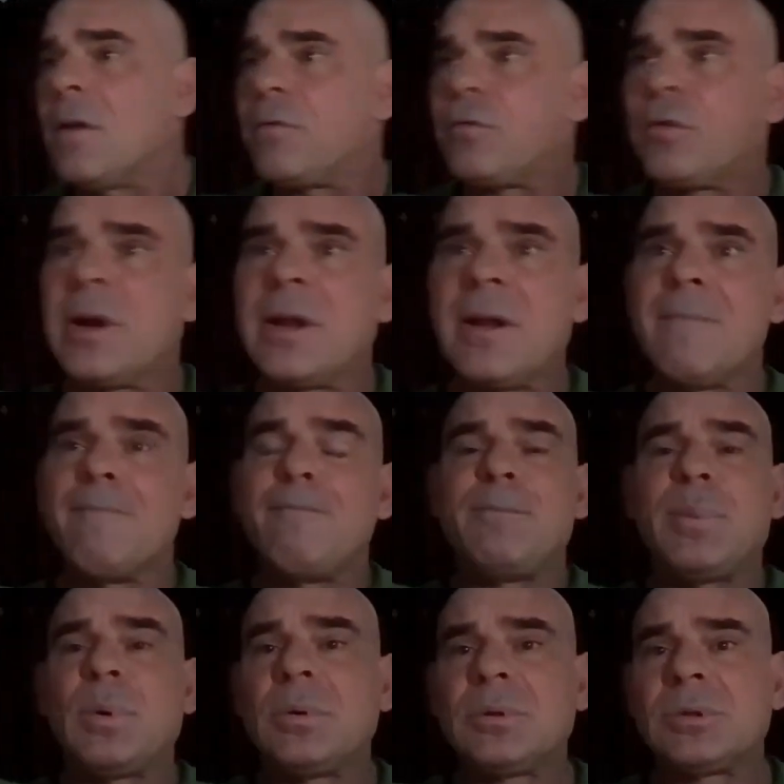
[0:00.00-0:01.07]
freaking
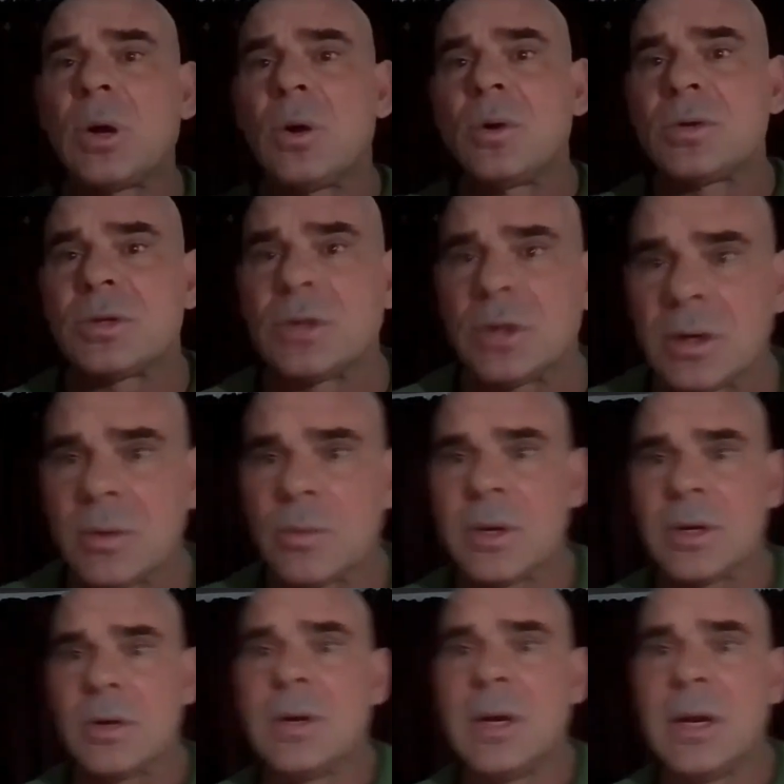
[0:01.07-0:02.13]
bulldozer
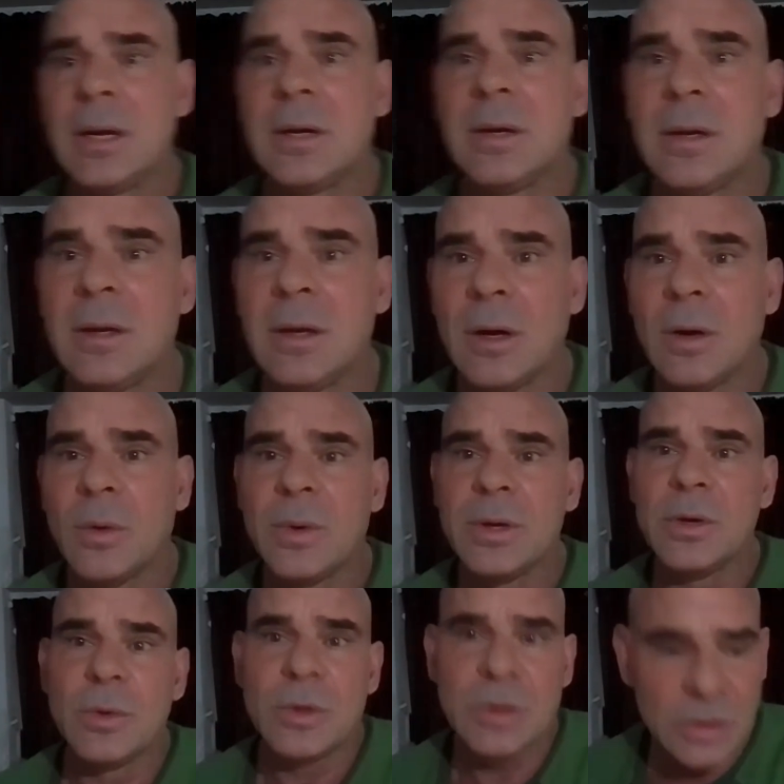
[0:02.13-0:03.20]
when you need, when
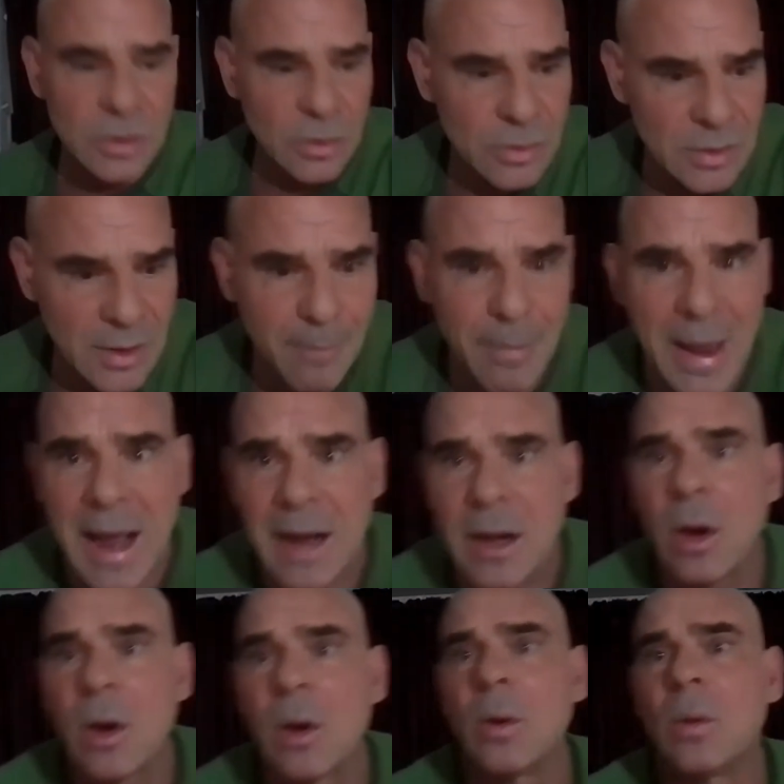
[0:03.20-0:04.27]
you were just using a
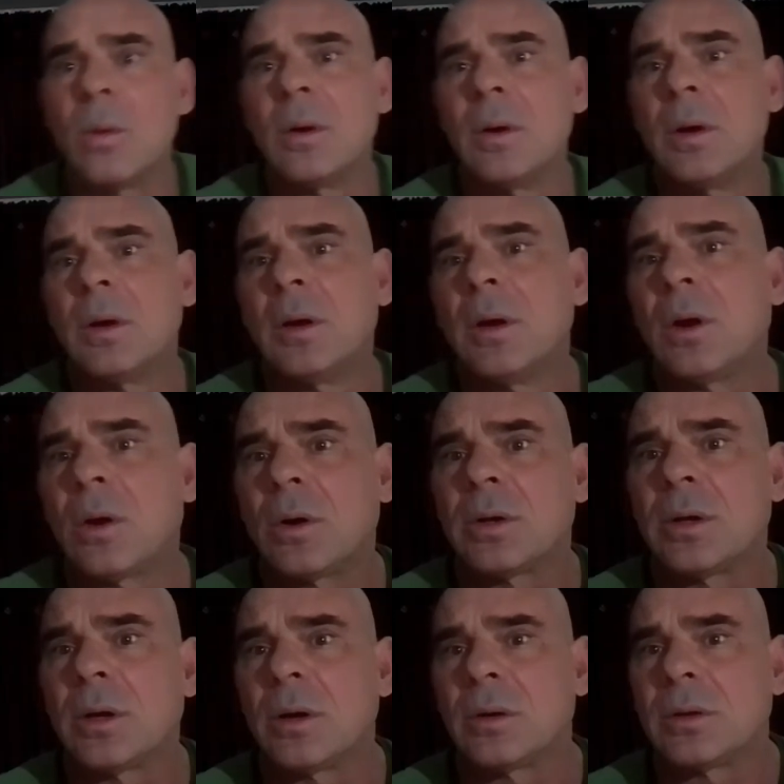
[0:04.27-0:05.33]
backhoe or,
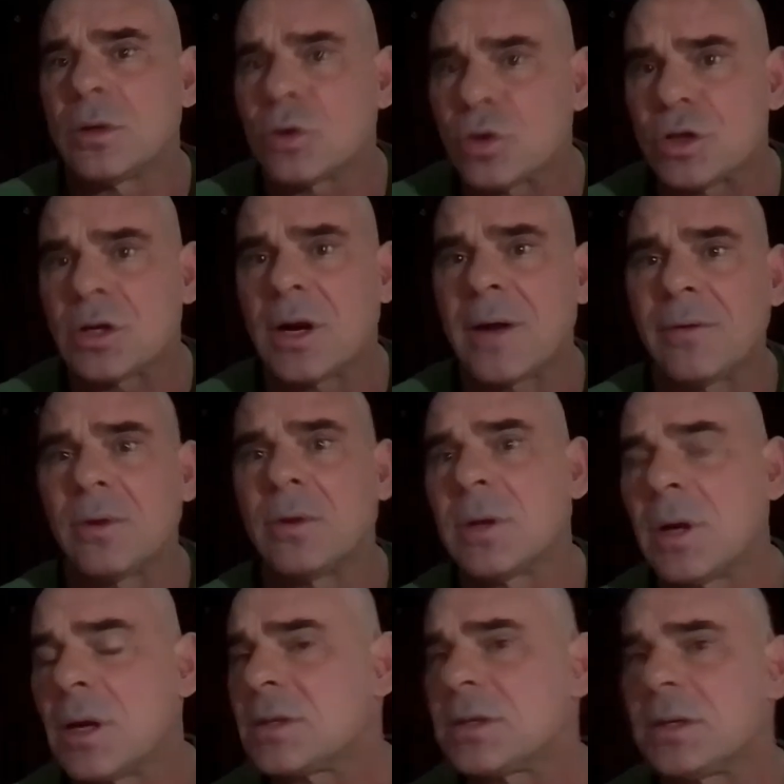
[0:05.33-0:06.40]
a little shovel,
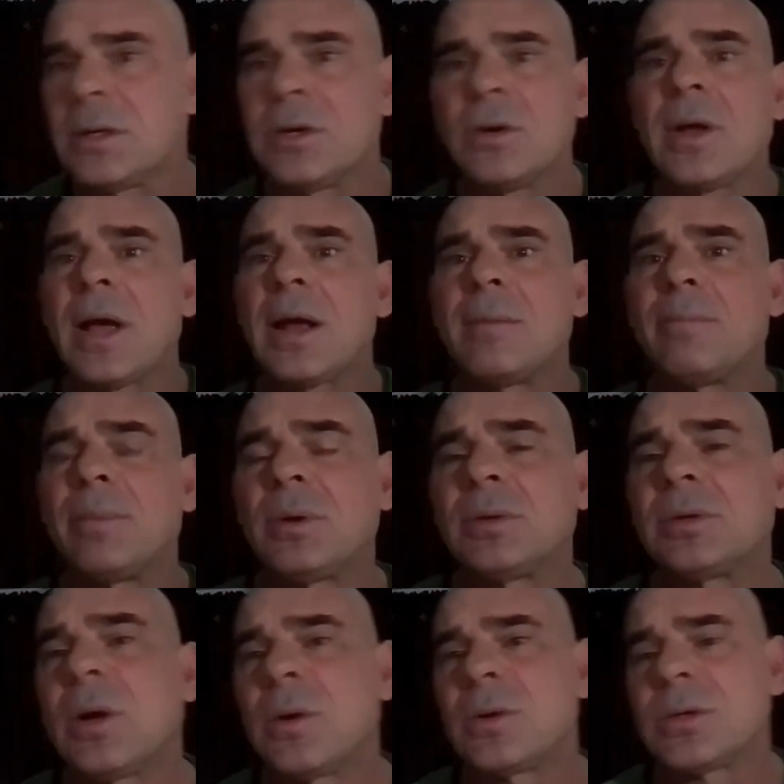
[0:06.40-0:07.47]
and all of a sudden you got a
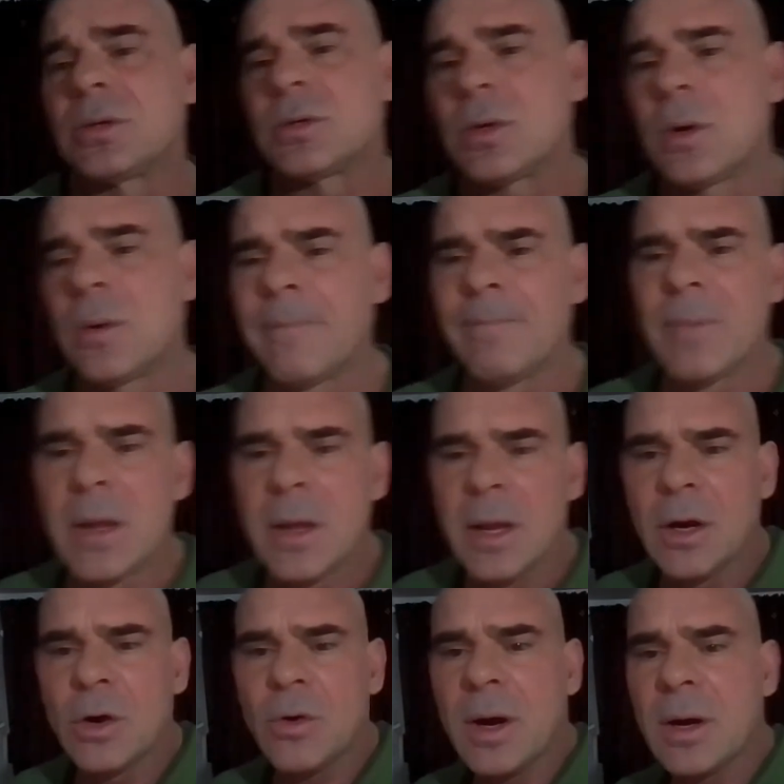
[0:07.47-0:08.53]
bulldozer. So
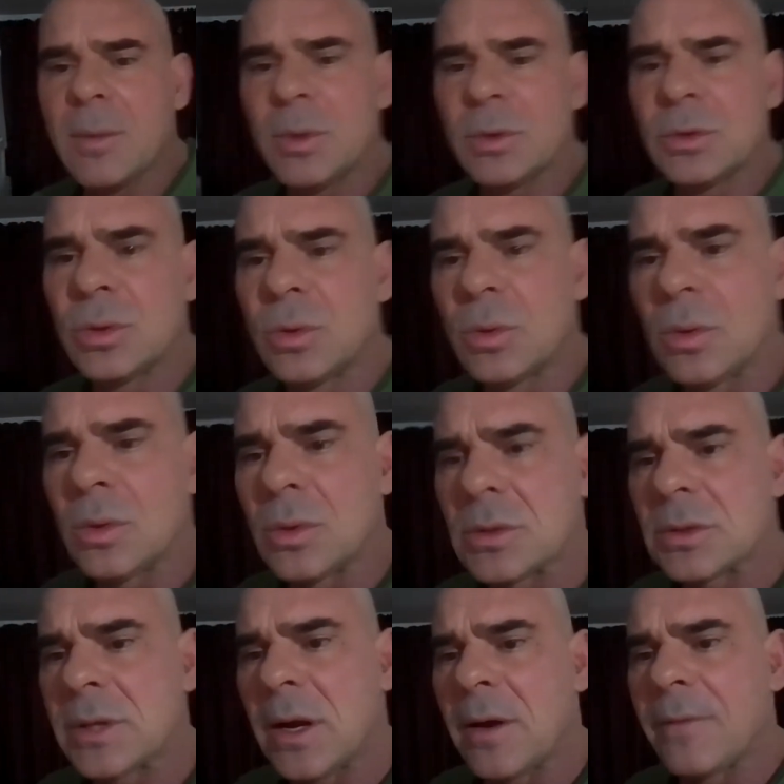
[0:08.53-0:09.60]
incredible
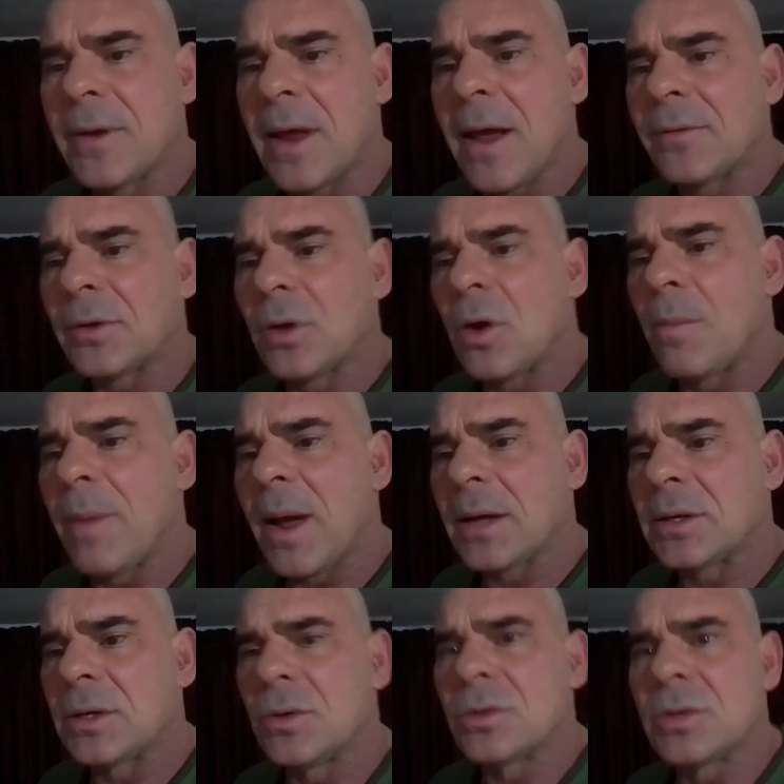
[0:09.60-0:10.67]
tools. Now, if you have to go
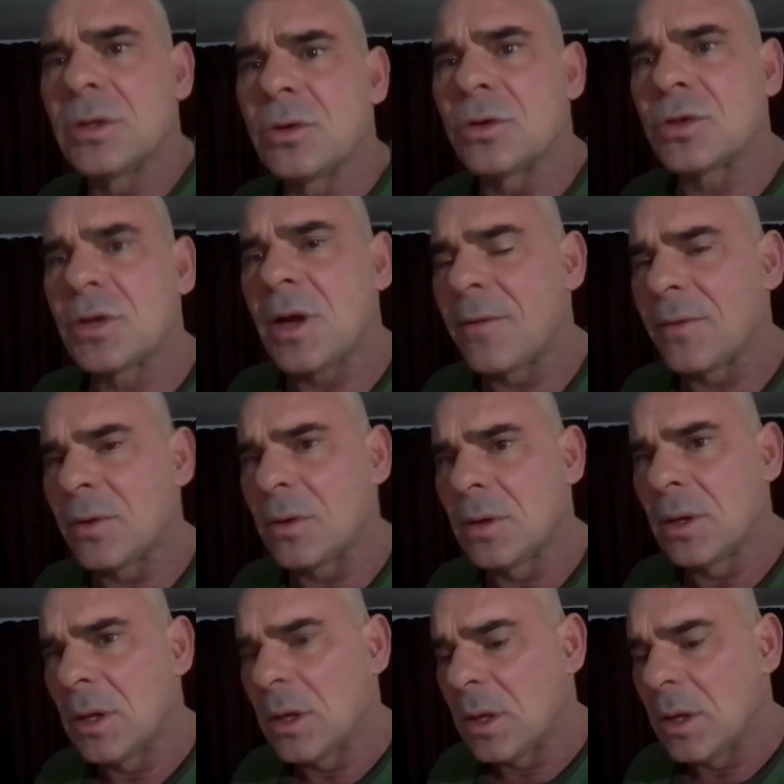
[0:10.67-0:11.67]
back to using your shovel,